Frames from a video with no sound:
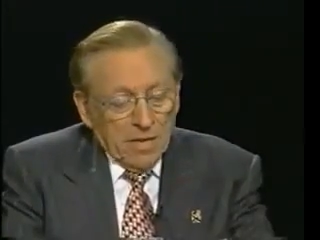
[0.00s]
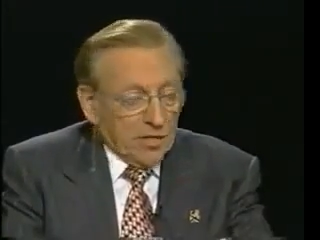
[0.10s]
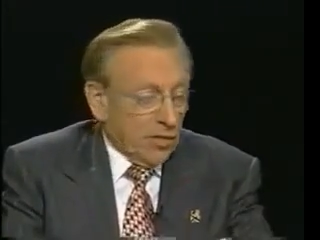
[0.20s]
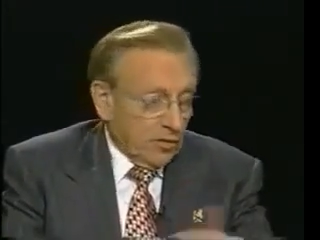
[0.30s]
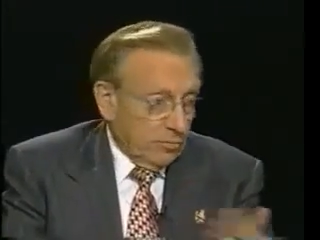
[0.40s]

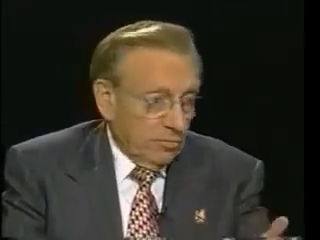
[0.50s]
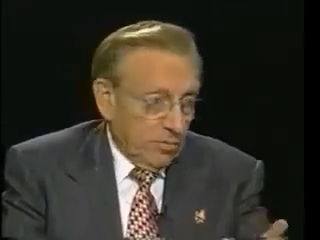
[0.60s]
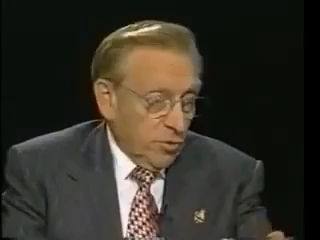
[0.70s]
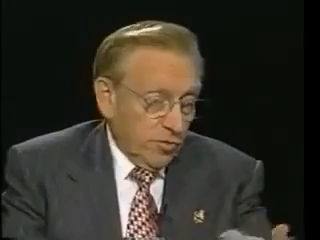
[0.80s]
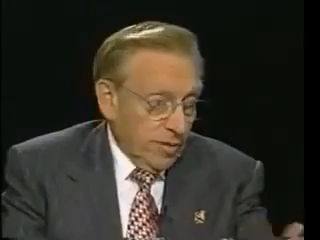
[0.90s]
my children,
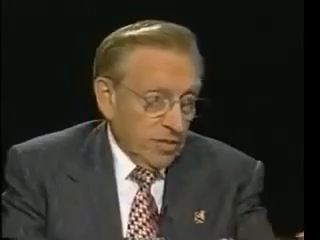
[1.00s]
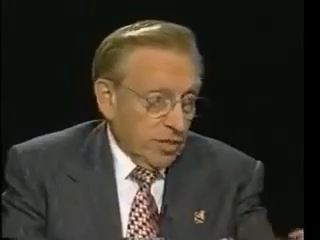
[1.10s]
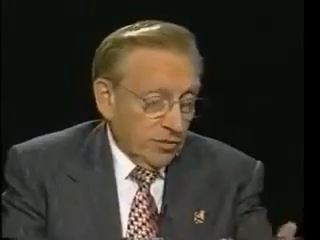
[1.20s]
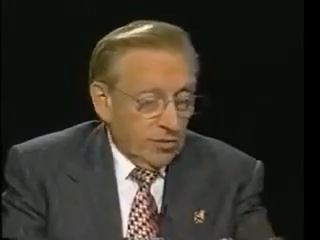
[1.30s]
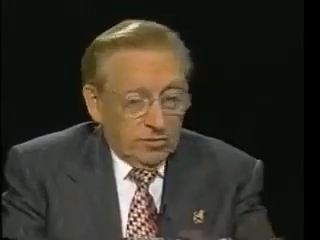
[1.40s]
two of my
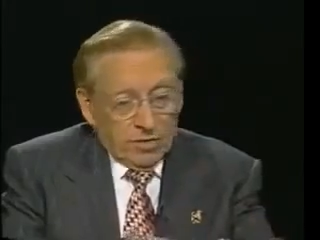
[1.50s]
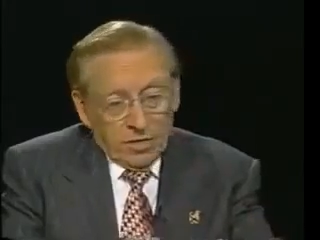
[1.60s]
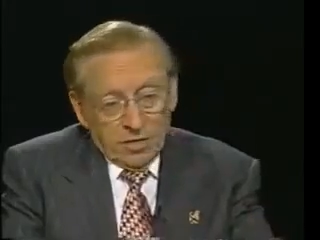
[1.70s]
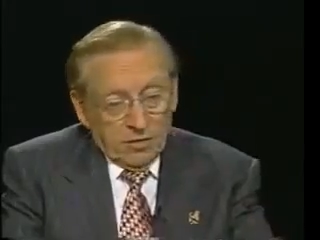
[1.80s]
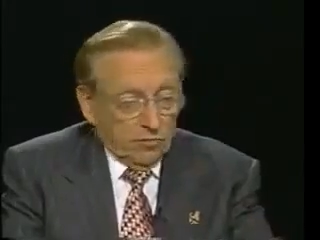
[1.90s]
children,
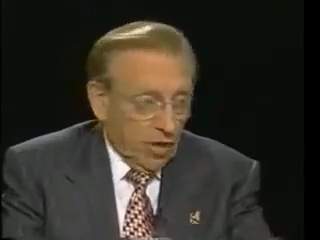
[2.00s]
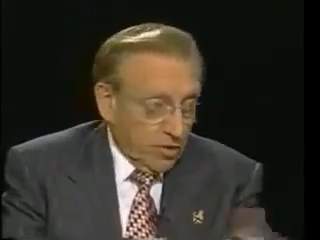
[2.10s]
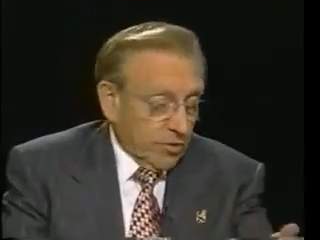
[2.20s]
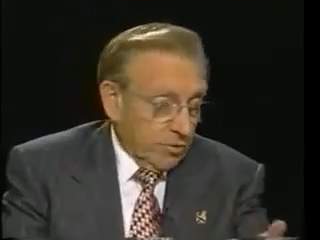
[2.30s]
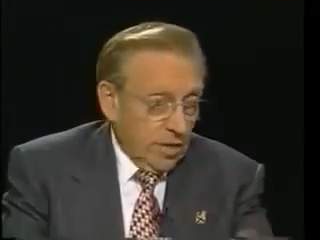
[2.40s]

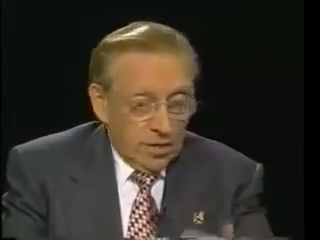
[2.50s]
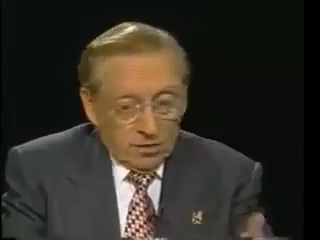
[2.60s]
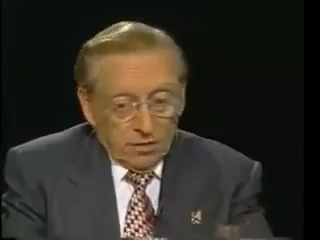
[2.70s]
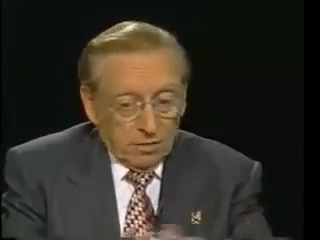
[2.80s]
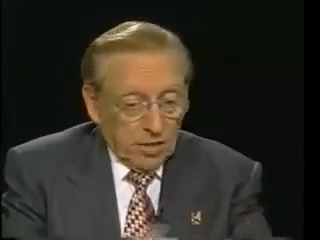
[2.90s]
Roger
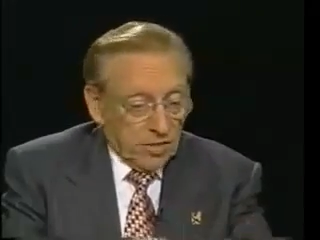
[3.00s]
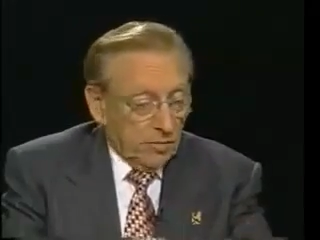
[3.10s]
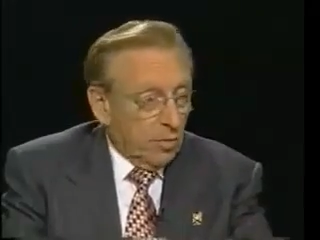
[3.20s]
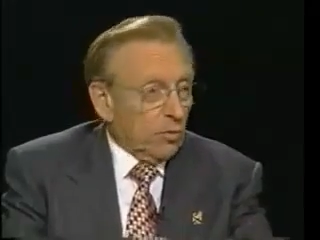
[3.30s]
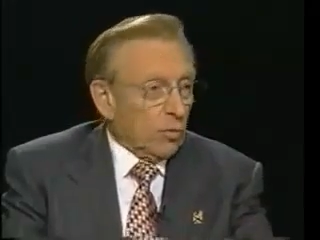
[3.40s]
and
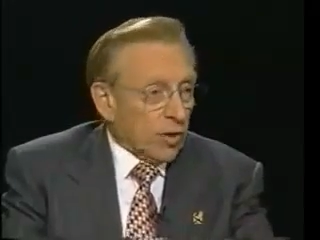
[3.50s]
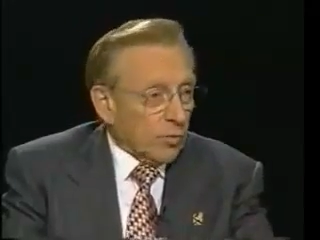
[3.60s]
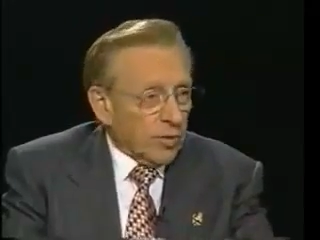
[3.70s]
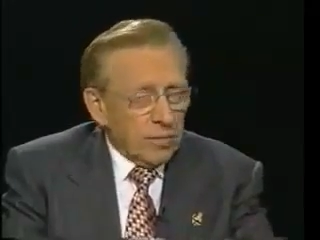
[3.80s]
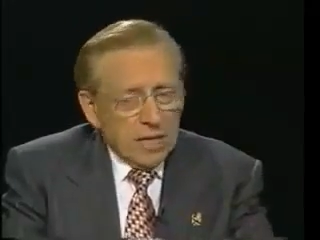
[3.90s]
Lisa, both
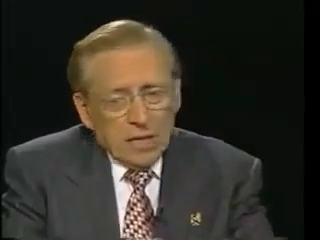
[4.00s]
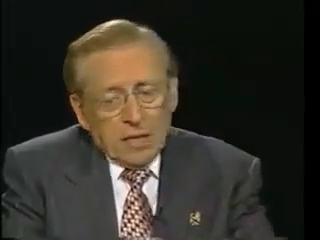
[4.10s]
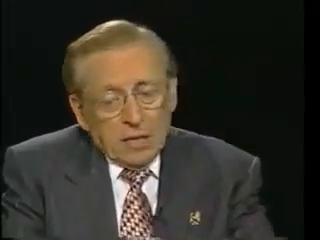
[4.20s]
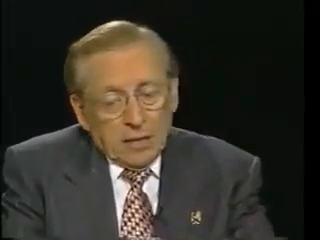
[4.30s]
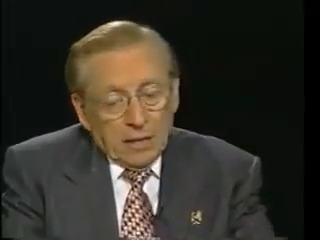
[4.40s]
work with me.
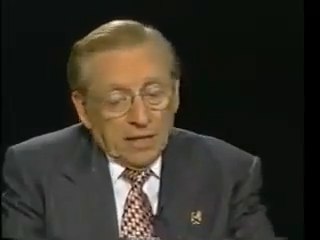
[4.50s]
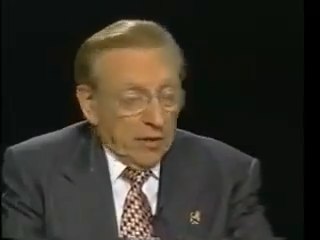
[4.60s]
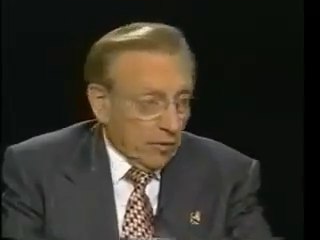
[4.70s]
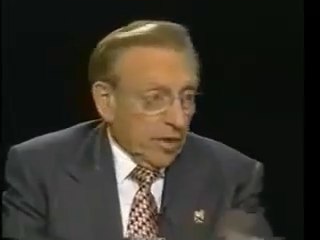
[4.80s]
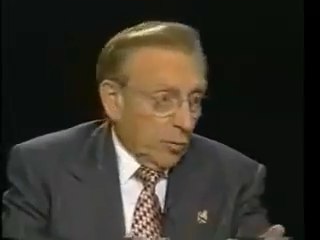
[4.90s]

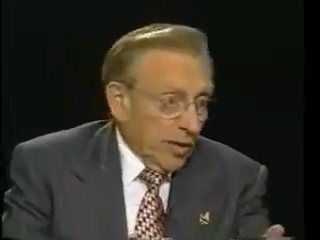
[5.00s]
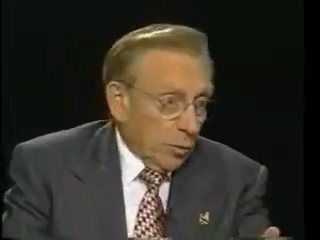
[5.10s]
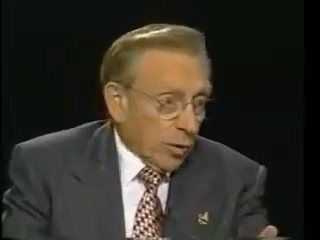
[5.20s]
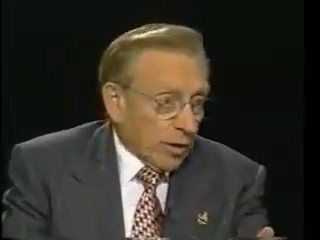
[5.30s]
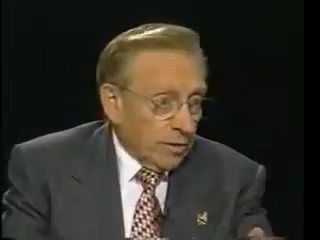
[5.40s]
They were on their
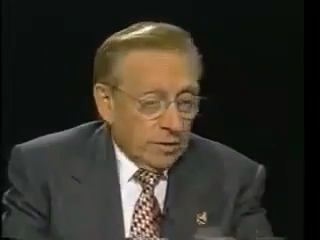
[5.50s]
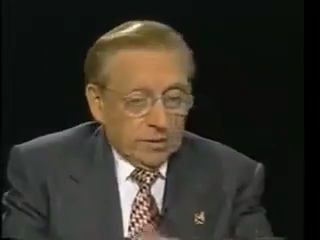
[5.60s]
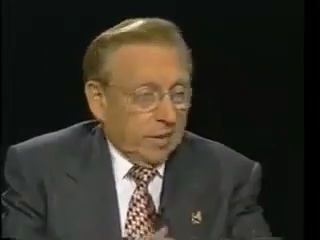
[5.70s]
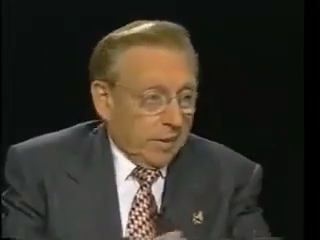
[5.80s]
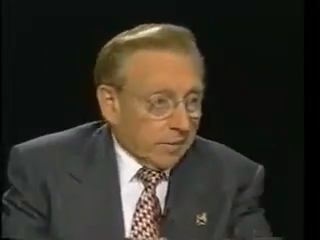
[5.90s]
way to work
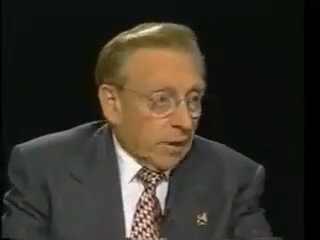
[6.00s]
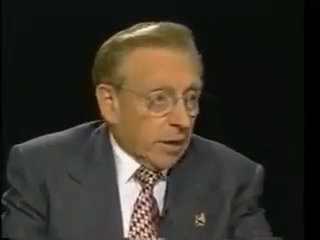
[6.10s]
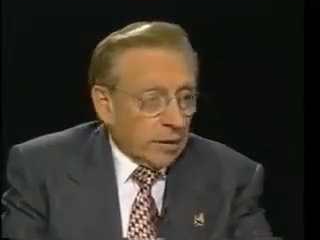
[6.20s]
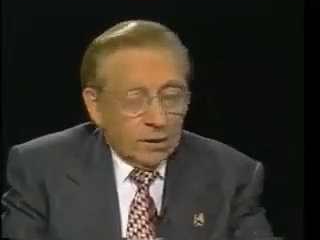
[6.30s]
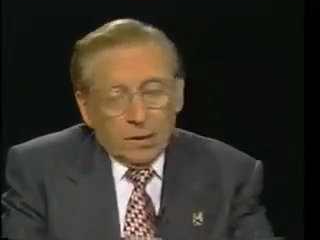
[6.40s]
at 9
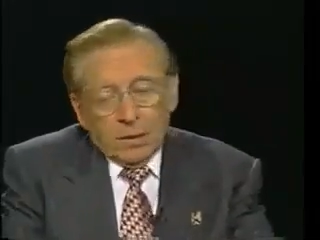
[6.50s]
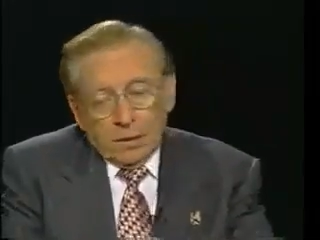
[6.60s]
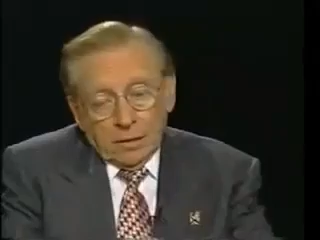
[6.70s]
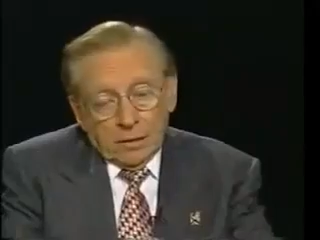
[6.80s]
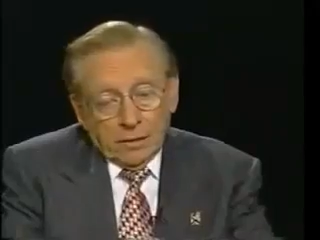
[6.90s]
o'clock.
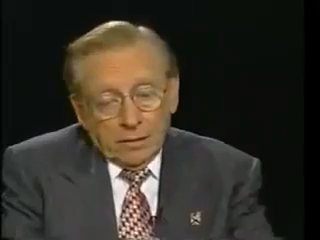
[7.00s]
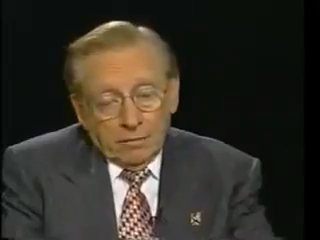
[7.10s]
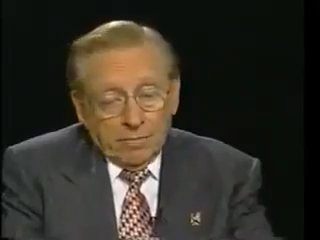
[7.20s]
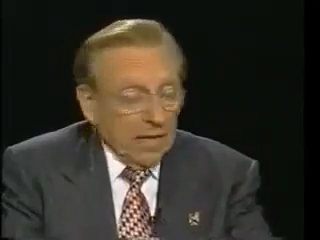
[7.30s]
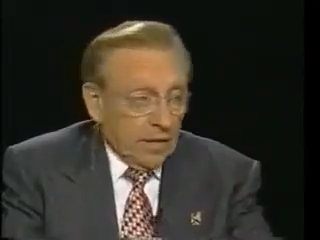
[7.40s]

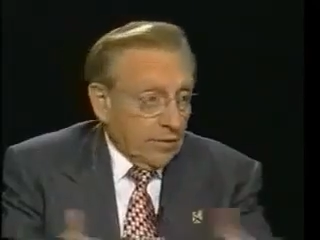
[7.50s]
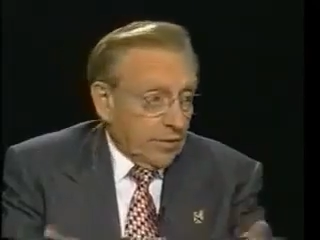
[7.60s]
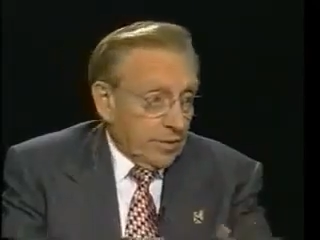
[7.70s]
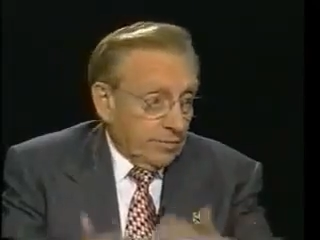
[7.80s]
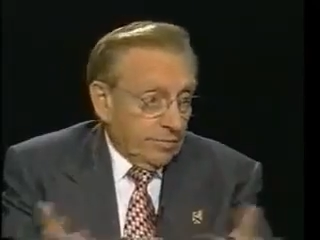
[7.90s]
Many
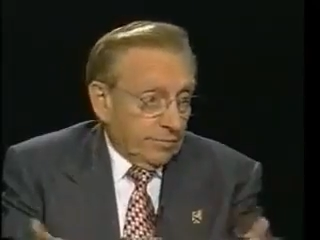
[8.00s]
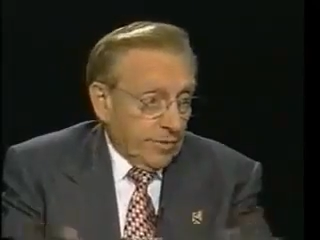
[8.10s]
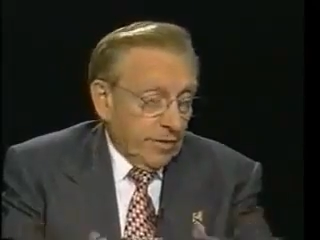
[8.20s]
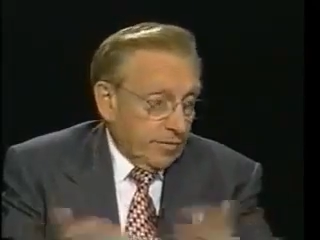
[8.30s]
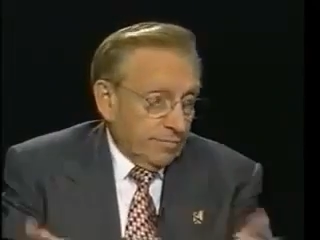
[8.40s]
others,
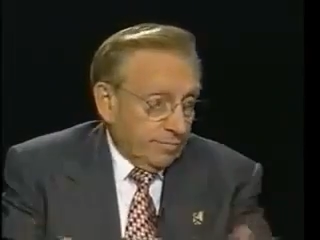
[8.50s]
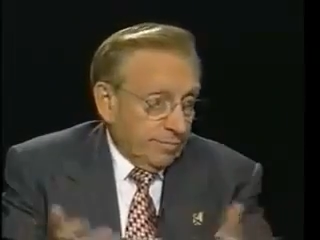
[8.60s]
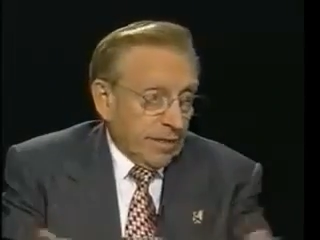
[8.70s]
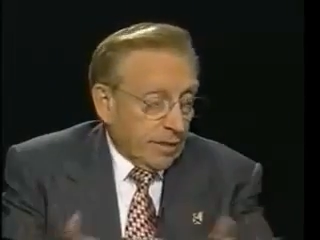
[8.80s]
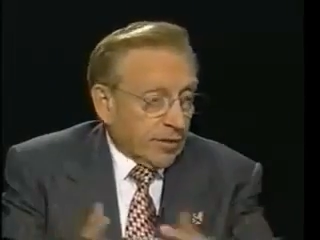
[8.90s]

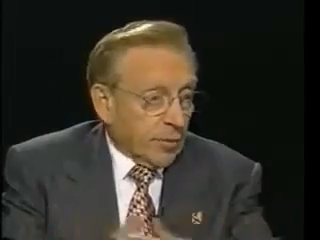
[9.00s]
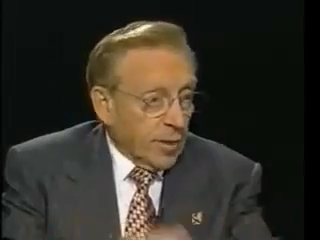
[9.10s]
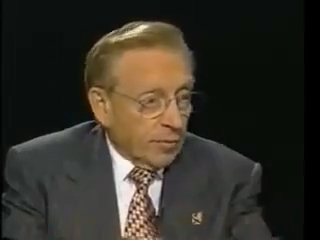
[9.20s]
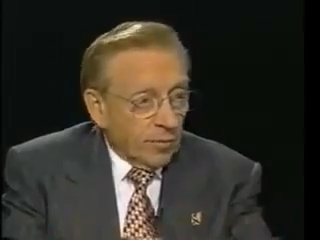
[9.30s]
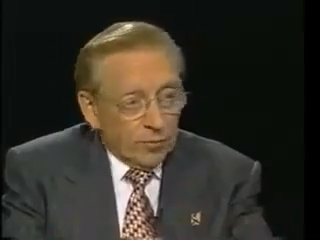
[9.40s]
about
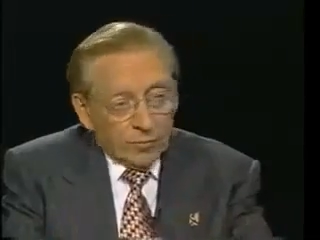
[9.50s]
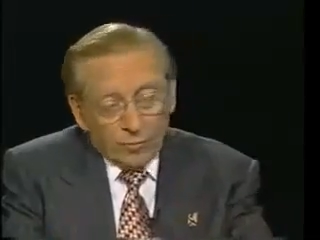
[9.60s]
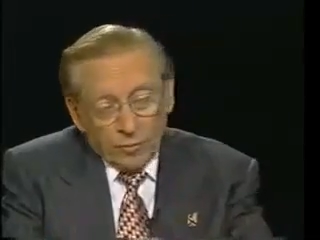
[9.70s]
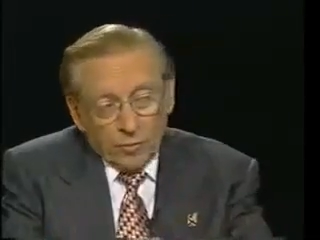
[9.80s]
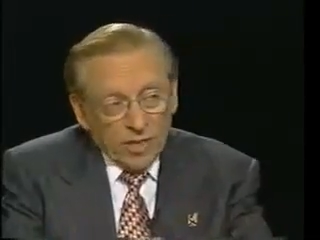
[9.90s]
100 people
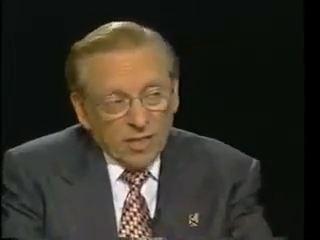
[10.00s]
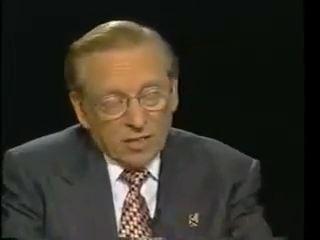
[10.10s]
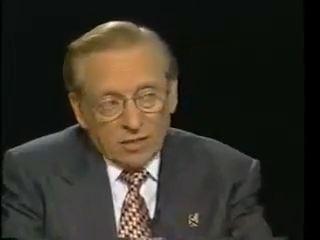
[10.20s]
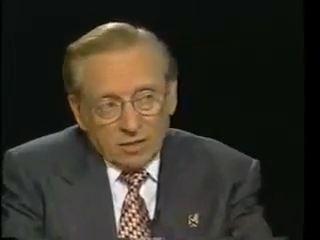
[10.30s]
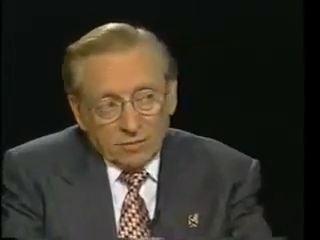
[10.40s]
with
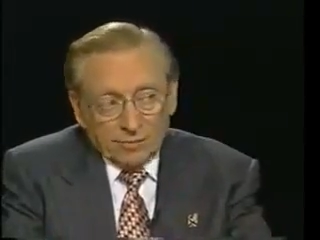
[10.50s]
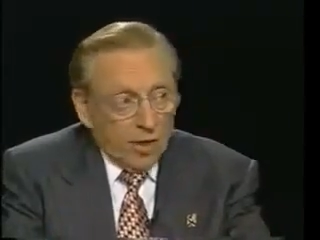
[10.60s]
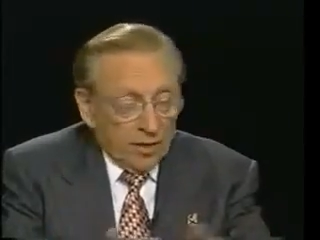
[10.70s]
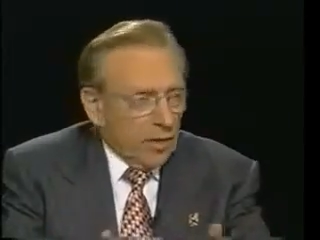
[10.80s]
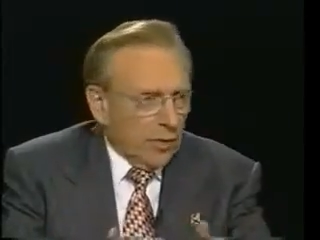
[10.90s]
us
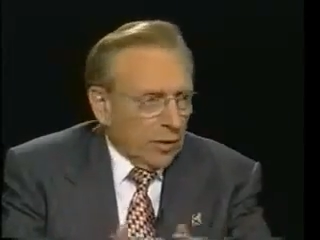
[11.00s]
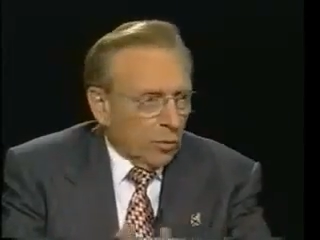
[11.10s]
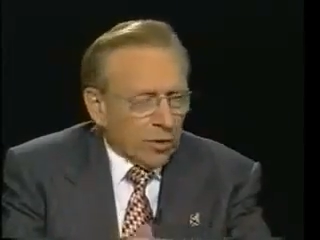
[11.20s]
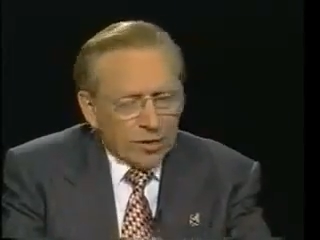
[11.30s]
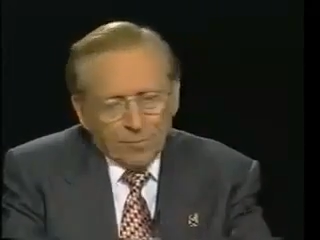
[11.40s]
on their way
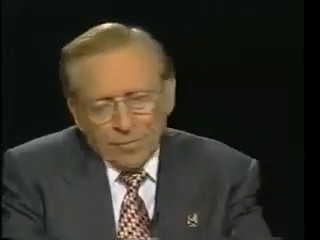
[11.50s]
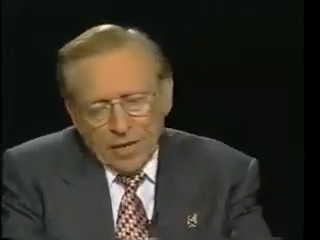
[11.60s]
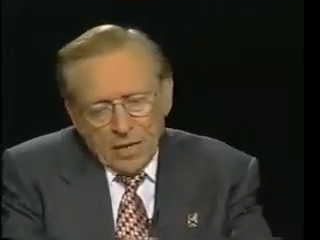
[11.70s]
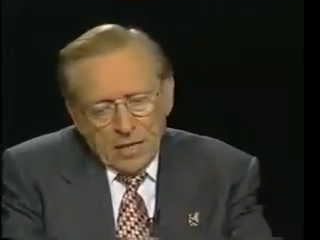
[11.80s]
to work.